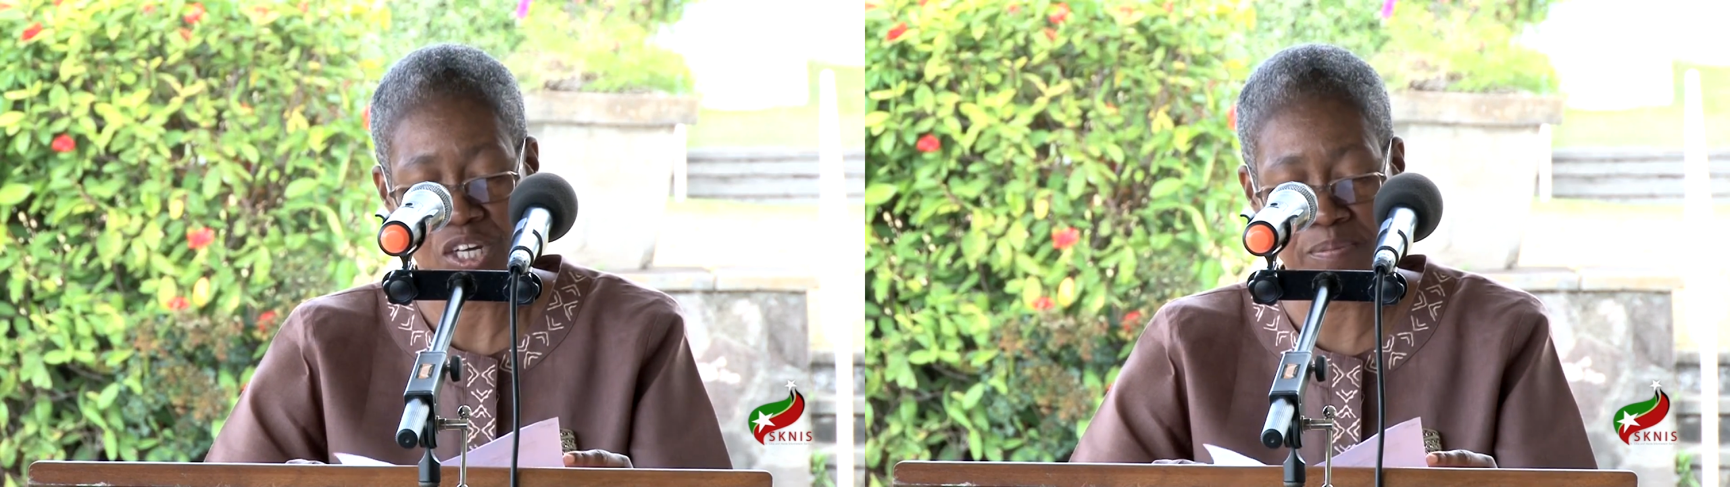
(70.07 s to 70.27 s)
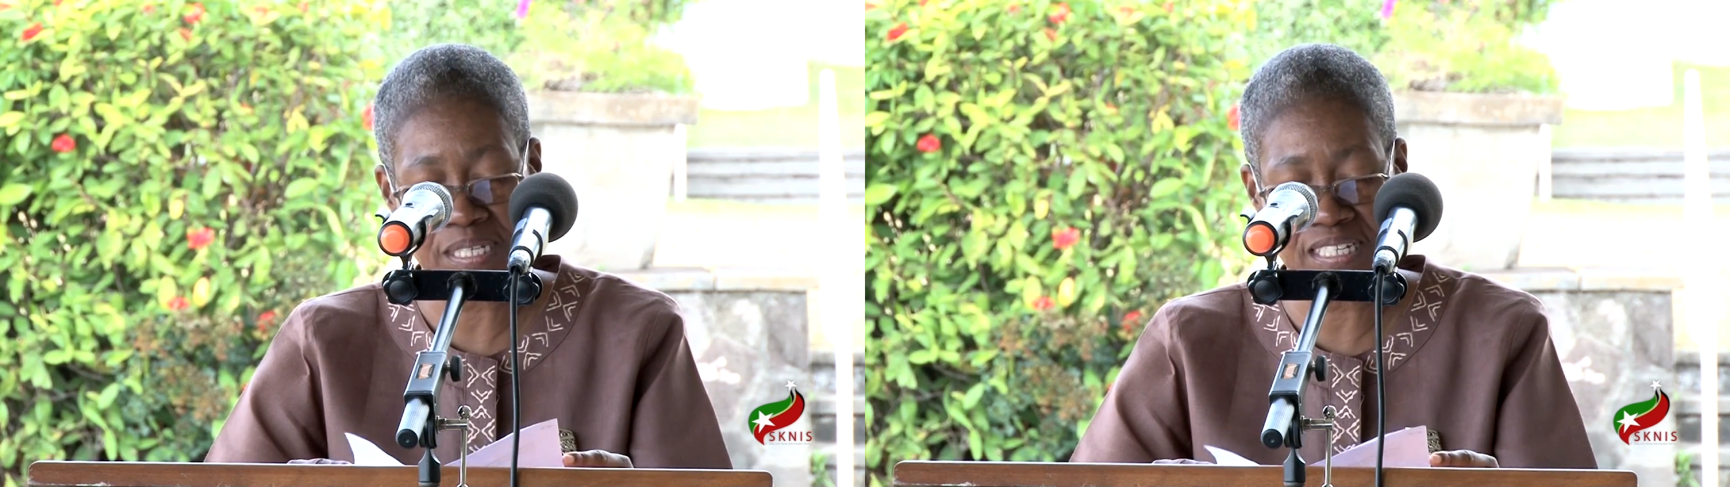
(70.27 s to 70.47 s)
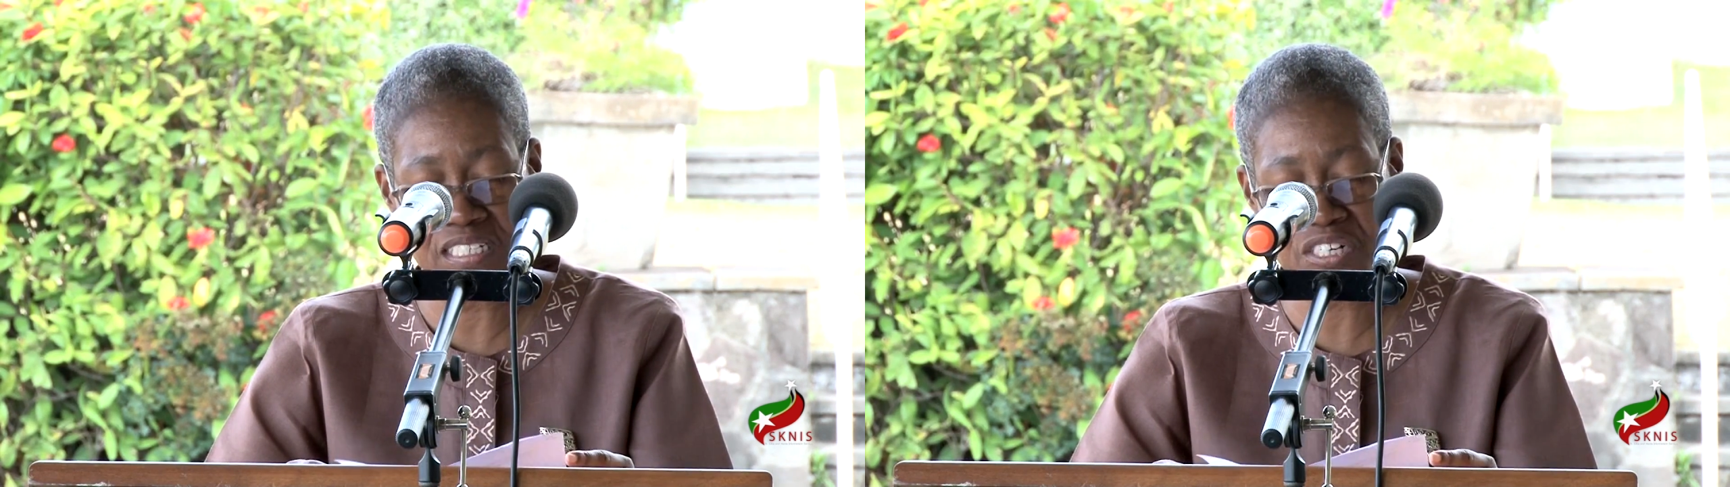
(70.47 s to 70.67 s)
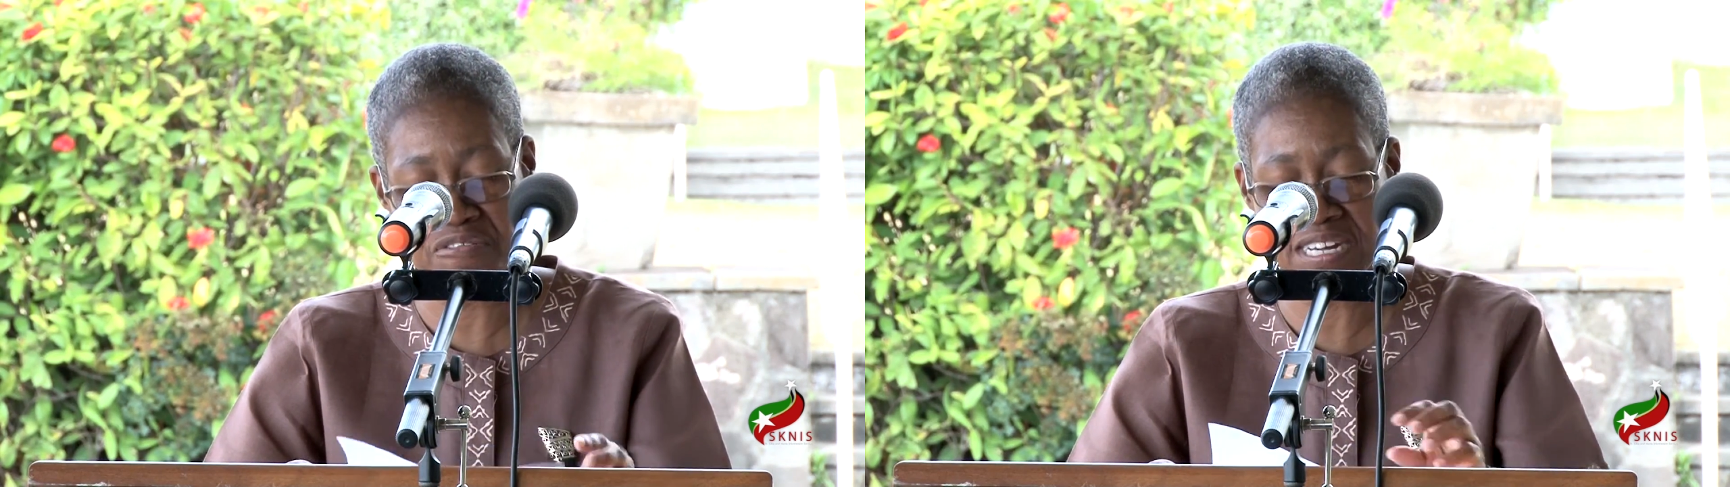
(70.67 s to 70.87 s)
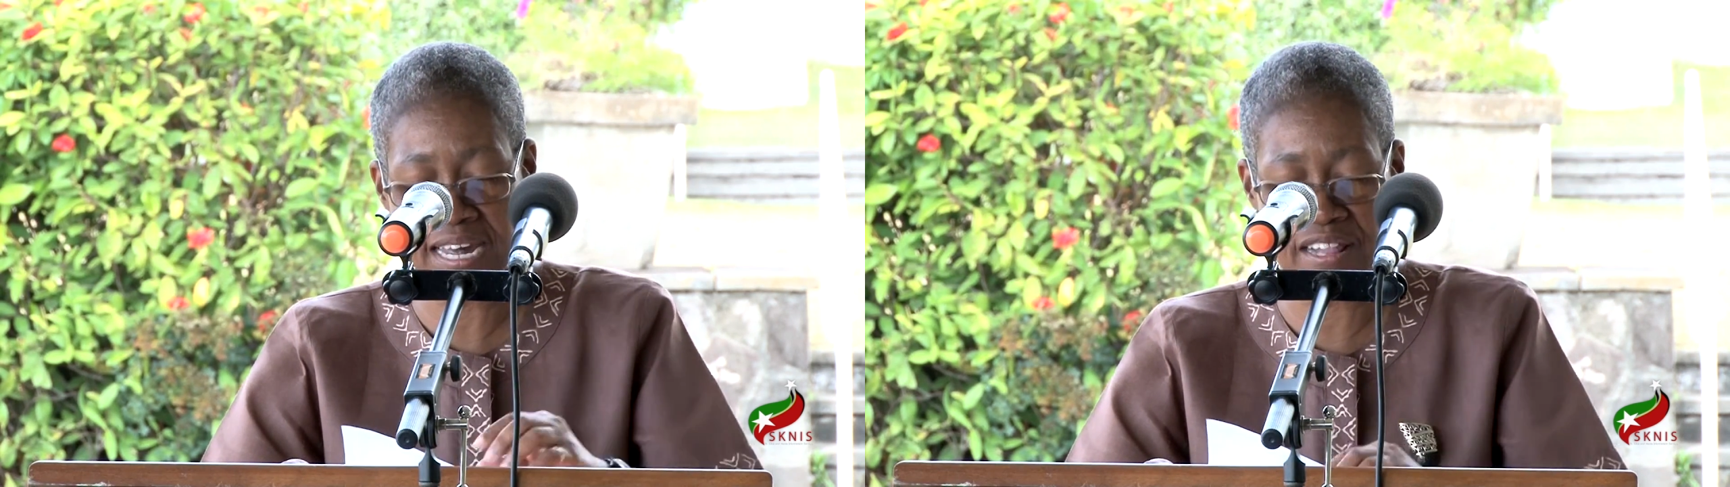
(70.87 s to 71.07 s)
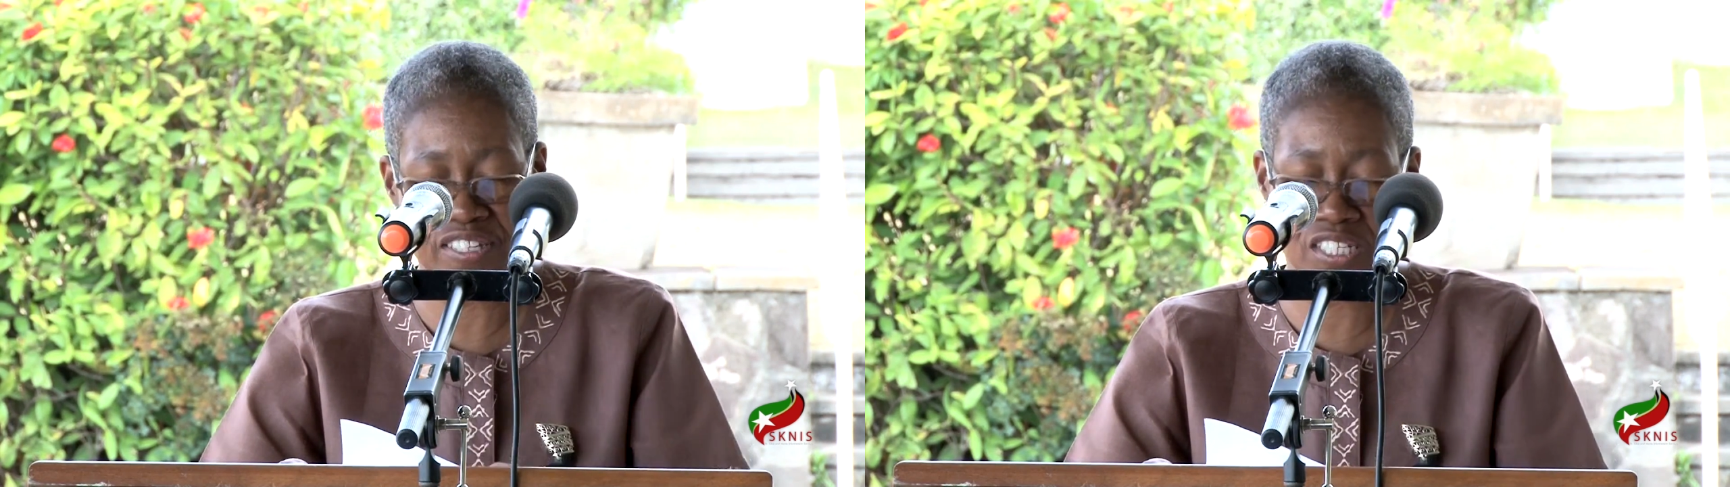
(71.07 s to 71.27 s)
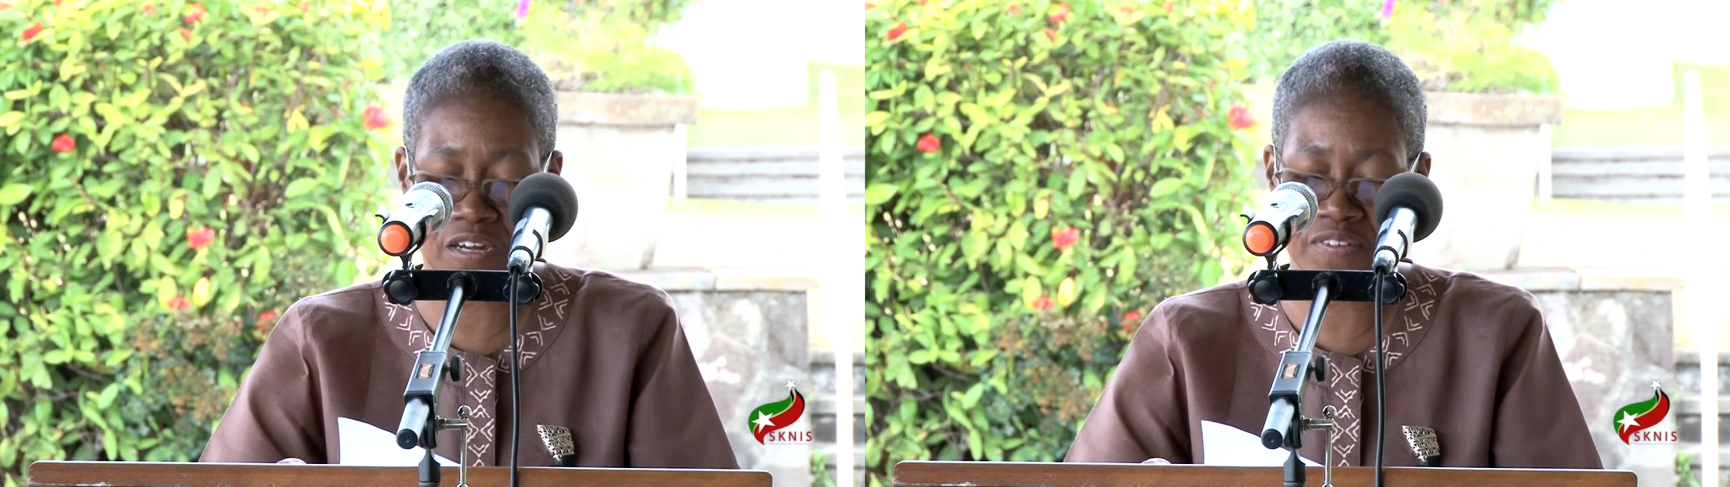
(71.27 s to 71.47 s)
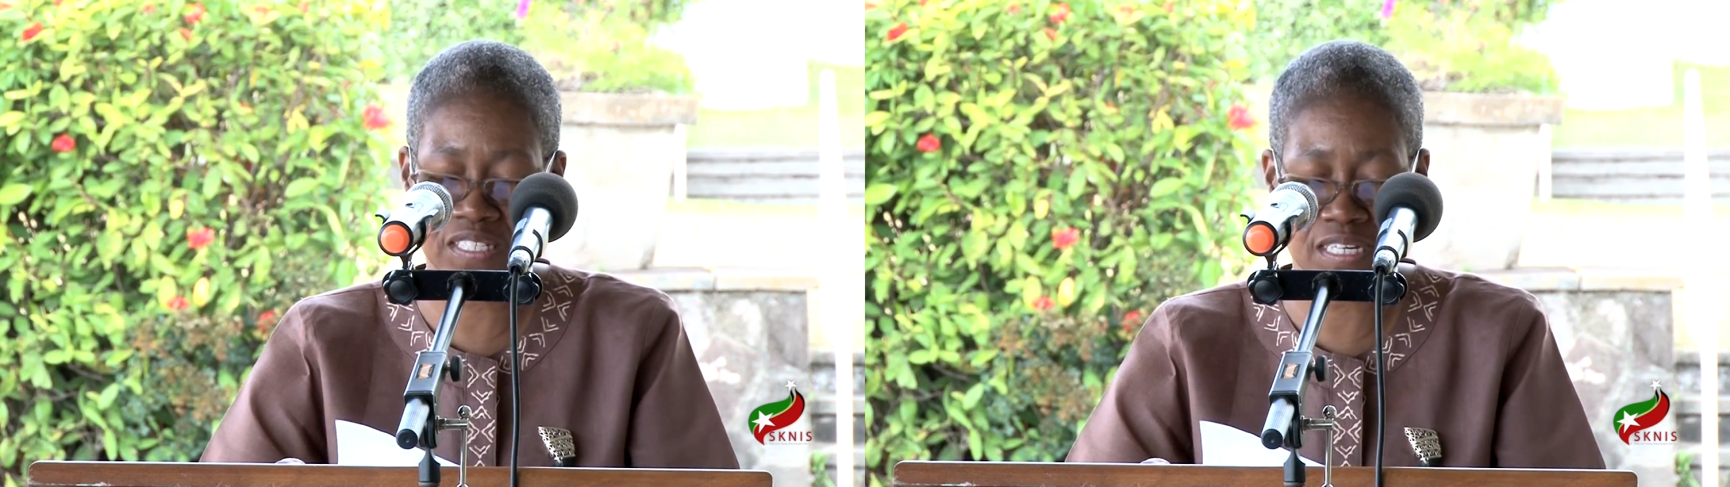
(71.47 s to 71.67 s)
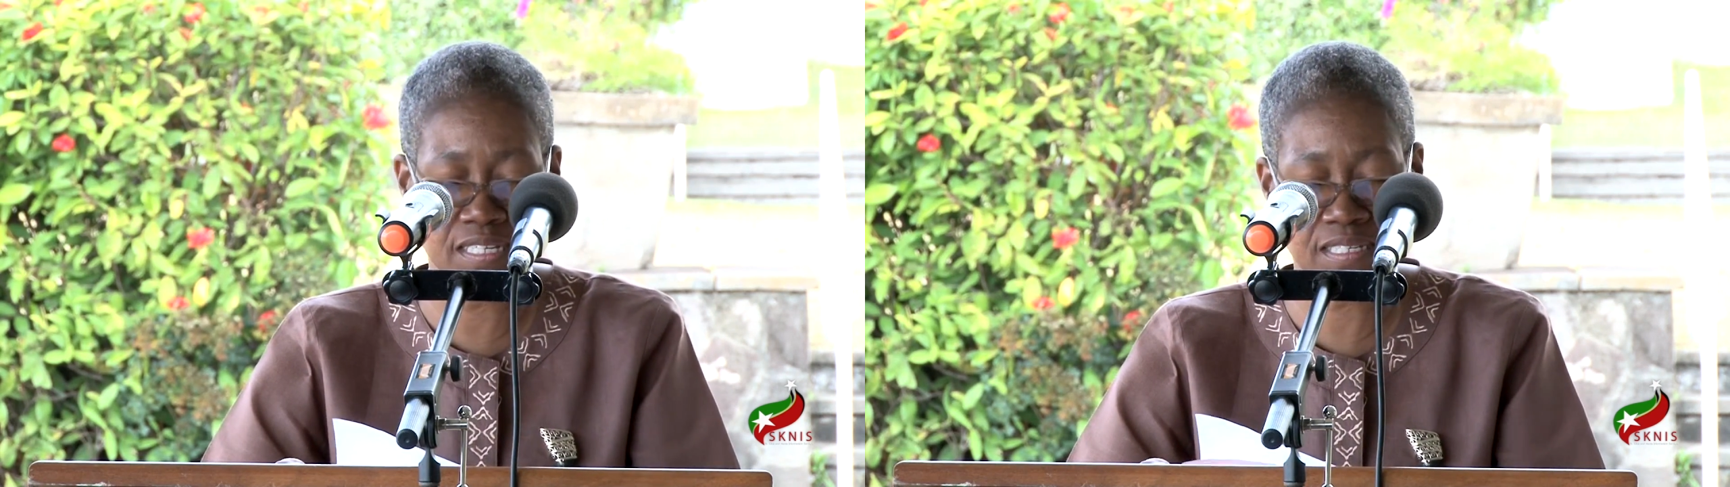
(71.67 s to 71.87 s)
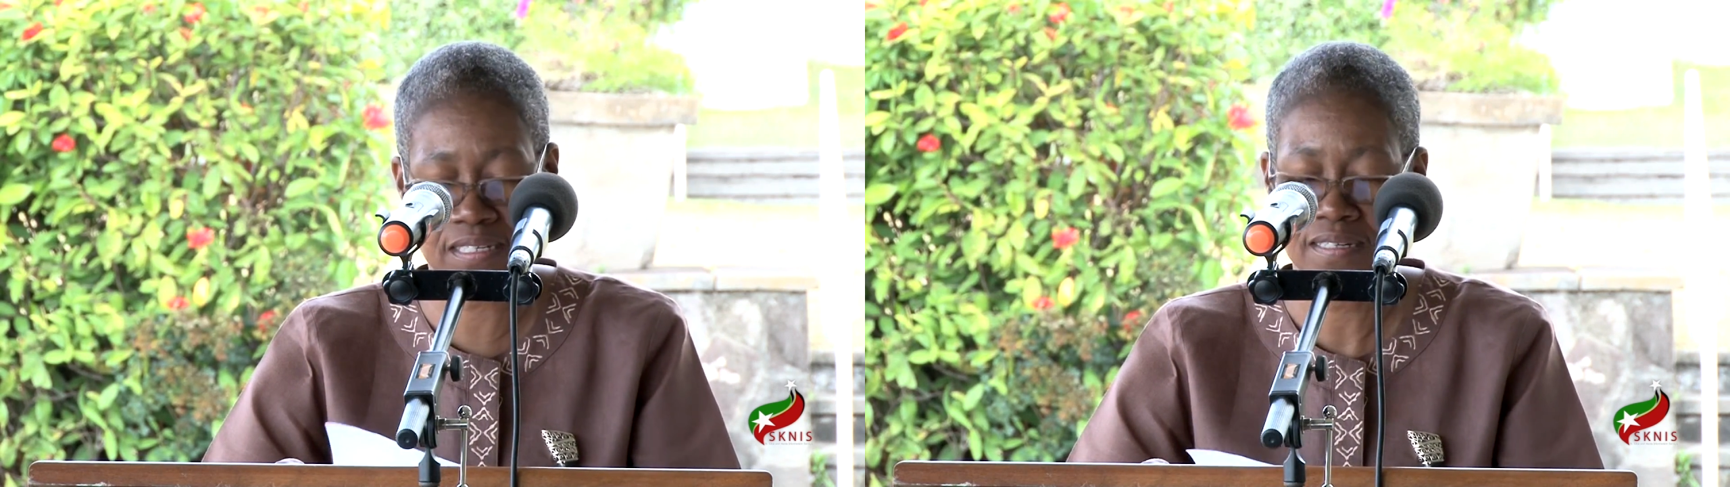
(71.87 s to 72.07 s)
She obtained a degree in health
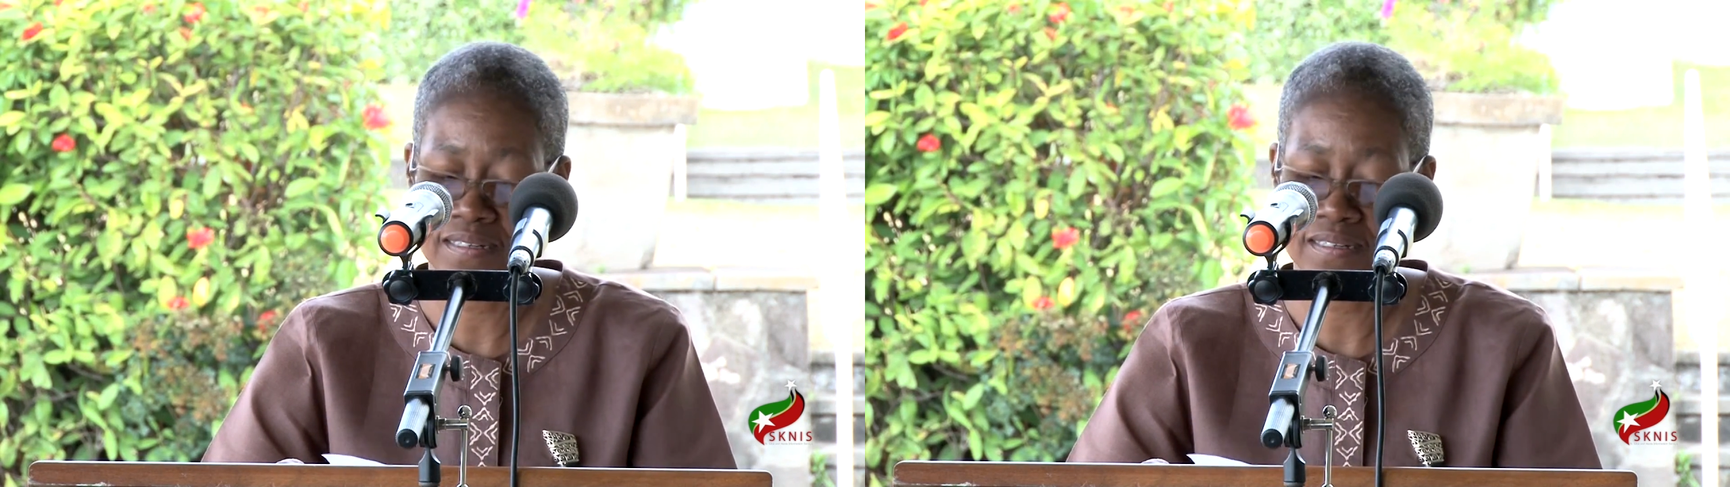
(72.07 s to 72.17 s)
services